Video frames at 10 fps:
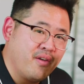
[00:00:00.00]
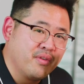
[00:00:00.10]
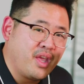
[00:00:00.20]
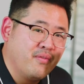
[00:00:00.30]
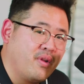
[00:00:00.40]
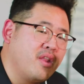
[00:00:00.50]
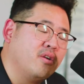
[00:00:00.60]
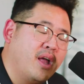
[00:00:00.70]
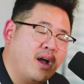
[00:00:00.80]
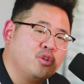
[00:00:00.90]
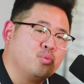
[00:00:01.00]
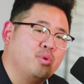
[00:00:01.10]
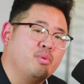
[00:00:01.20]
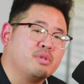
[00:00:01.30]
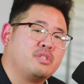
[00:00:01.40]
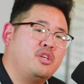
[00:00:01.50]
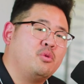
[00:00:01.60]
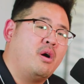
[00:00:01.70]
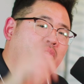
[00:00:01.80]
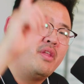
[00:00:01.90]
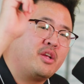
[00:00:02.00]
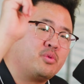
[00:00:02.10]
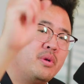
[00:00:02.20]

Kevin Kim from Lender Lounge. We will see you on the next